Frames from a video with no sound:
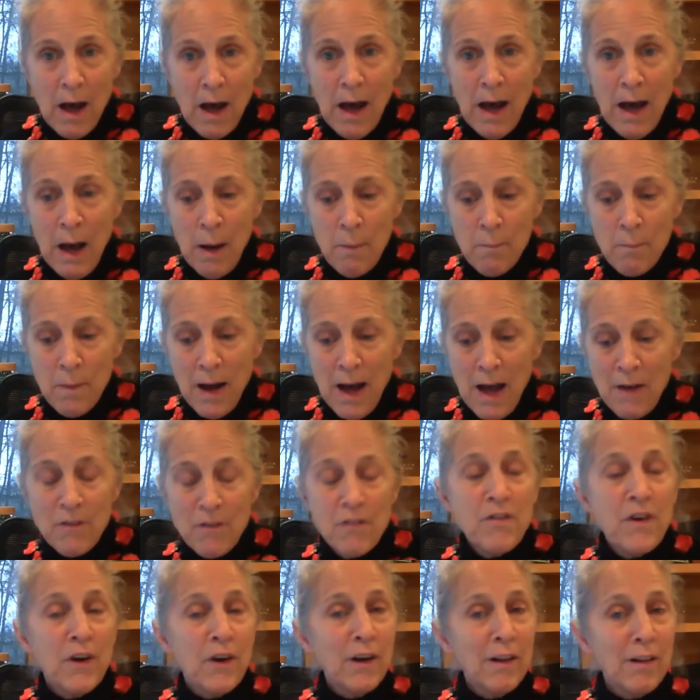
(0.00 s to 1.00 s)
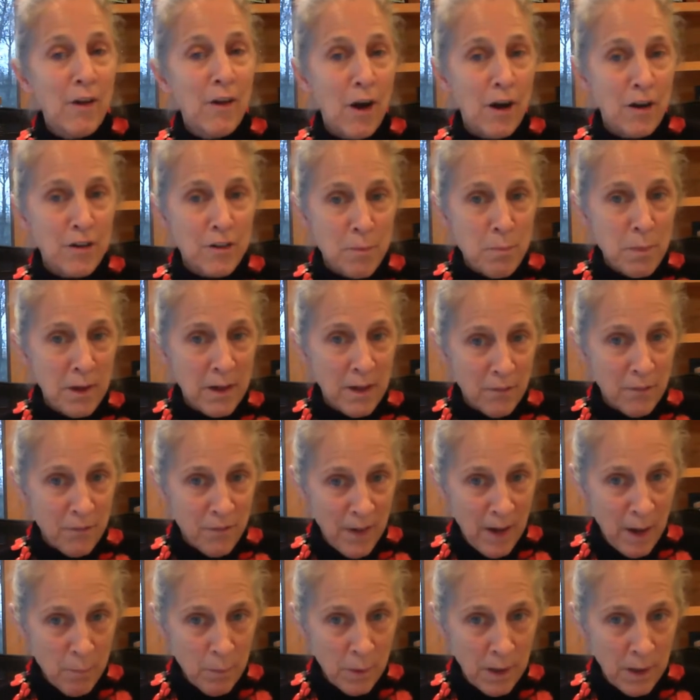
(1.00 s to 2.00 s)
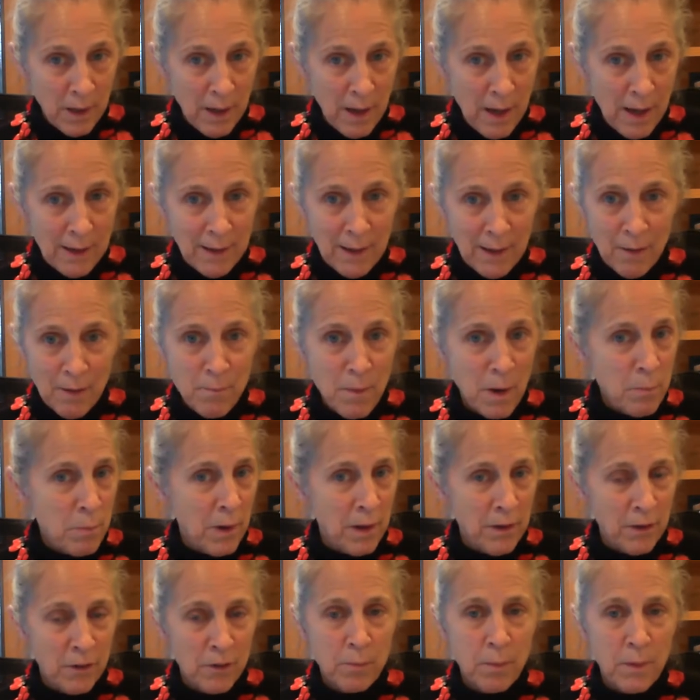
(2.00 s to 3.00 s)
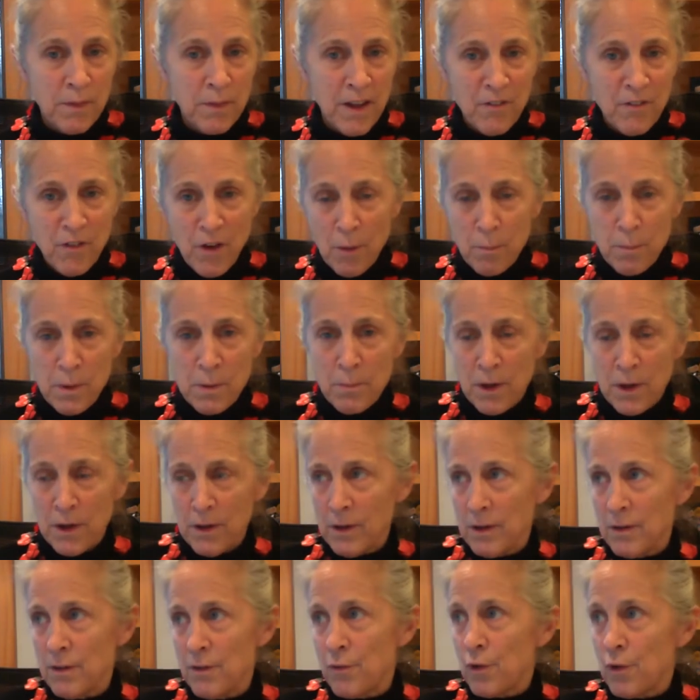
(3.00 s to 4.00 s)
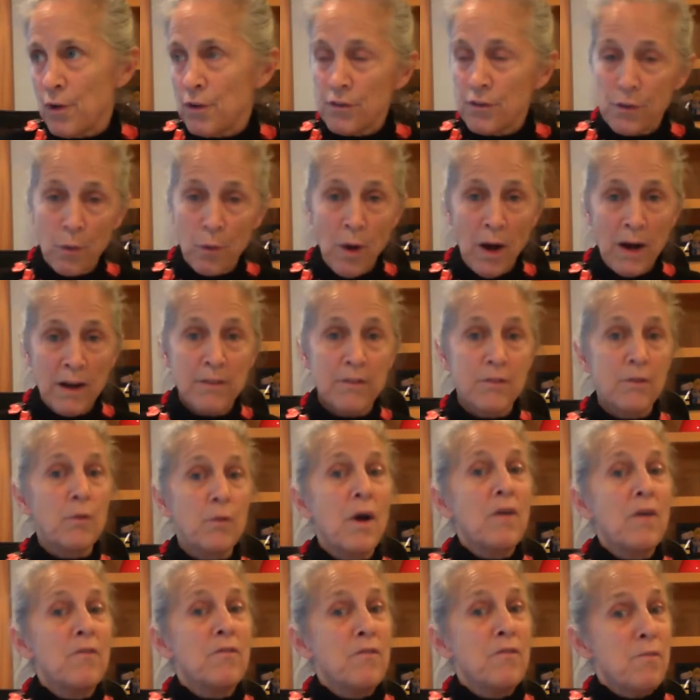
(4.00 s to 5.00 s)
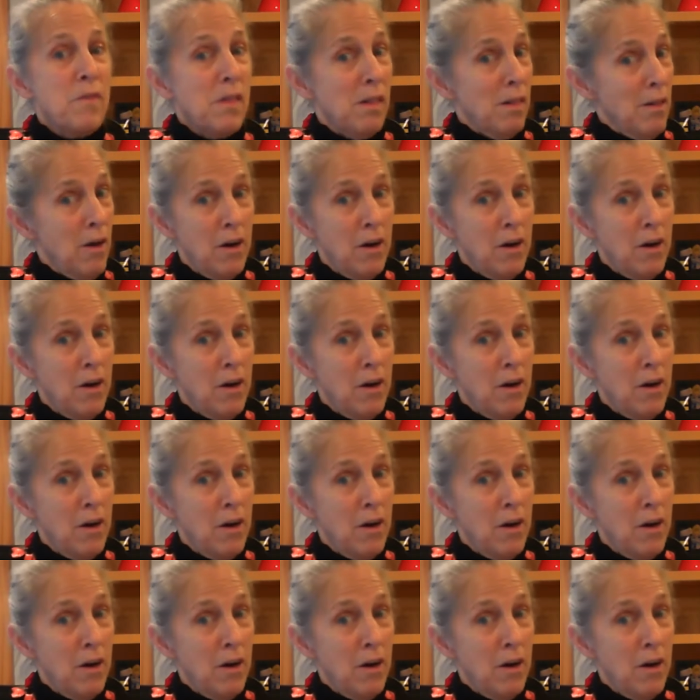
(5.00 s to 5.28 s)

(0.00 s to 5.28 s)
I have a very large immediate family. I love my brothers, but they've all been married and divorced twice. So I have the